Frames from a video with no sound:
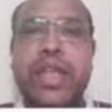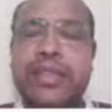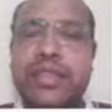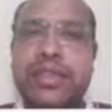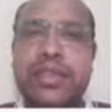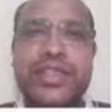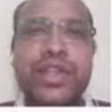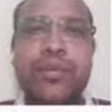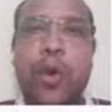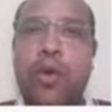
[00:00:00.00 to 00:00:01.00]
NC
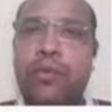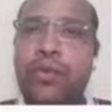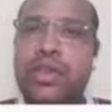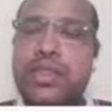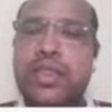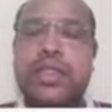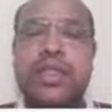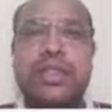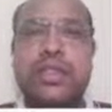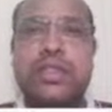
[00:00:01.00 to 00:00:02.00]
system, obviously it
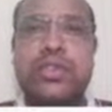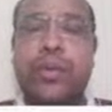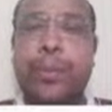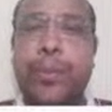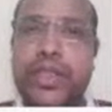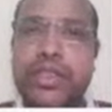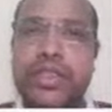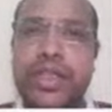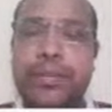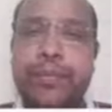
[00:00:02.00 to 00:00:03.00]
consists of
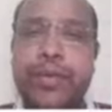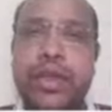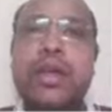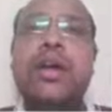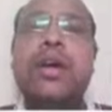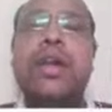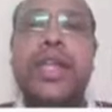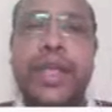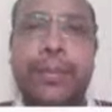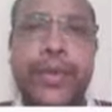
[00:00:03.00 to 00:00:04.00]
punch
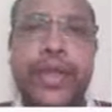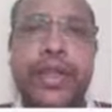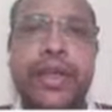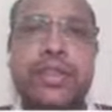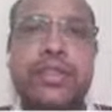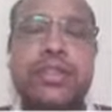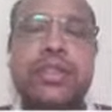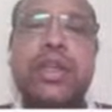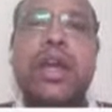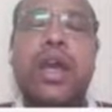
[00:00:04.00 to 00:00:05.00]
tape readers,
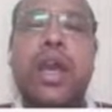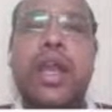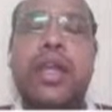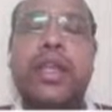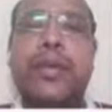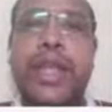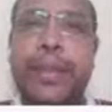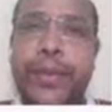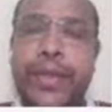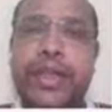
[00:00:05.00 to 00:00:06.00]
and
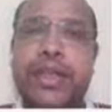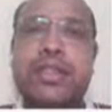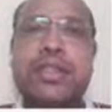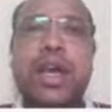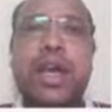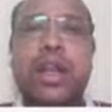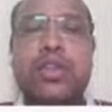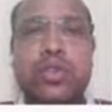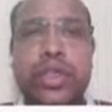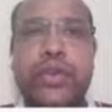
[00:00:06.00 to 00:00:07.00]
tape readers are
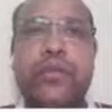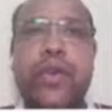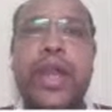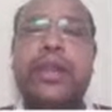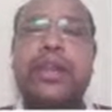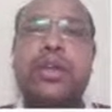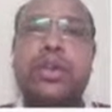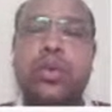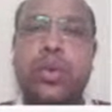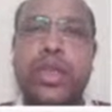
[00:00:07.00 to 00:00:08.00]
also required
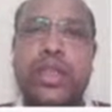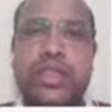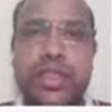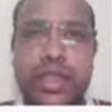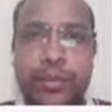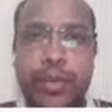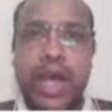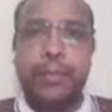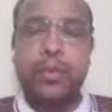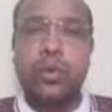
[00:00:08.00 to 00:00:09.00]
to insert a
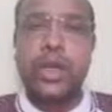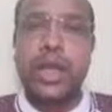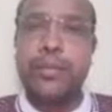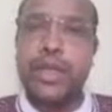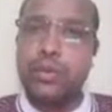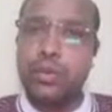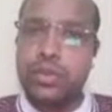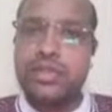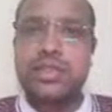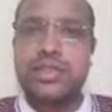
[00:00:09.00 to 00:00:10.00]
part program into a
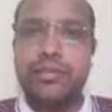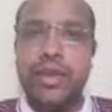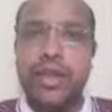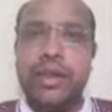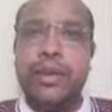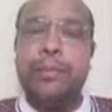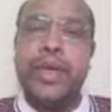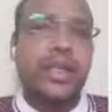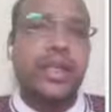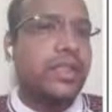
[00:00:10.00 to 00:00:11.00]
system.
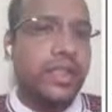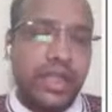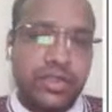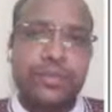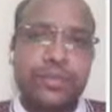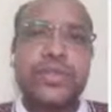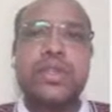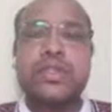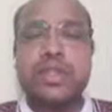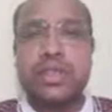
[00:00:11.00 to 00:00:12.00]
But in case of
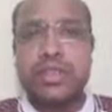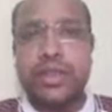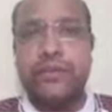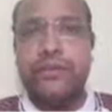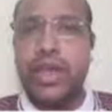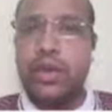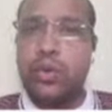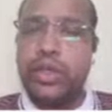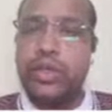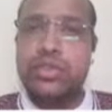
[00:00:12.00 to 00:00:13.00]
CNC system, we are
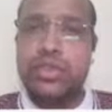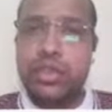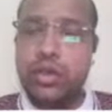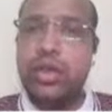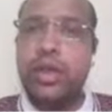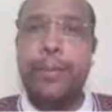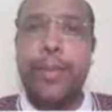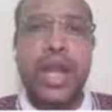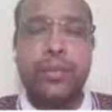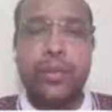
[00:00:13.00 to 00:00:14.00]
going to store a
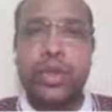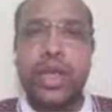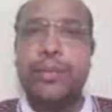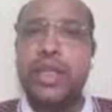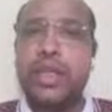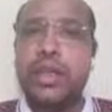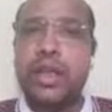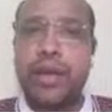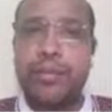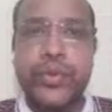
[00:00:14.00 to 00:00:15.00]
part program in a
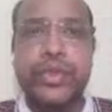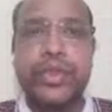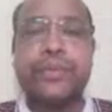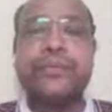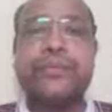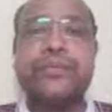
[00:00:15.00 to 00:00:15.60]
computer.